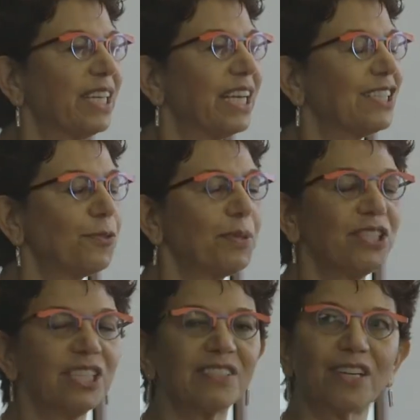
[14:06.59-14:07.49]

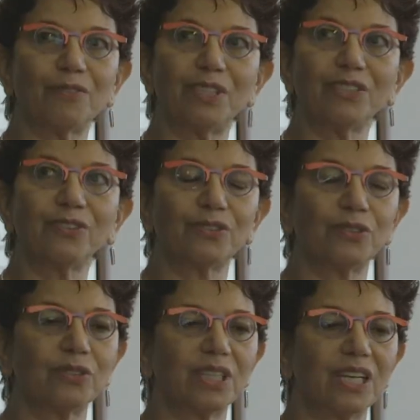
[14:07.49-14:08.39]
experience I went
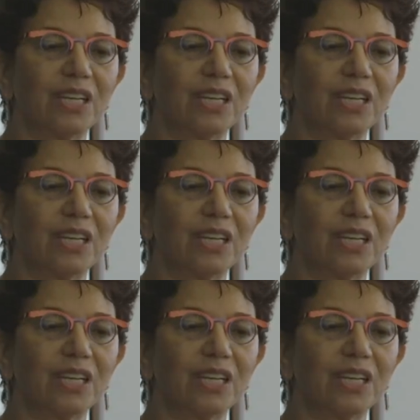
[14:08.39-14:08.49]
through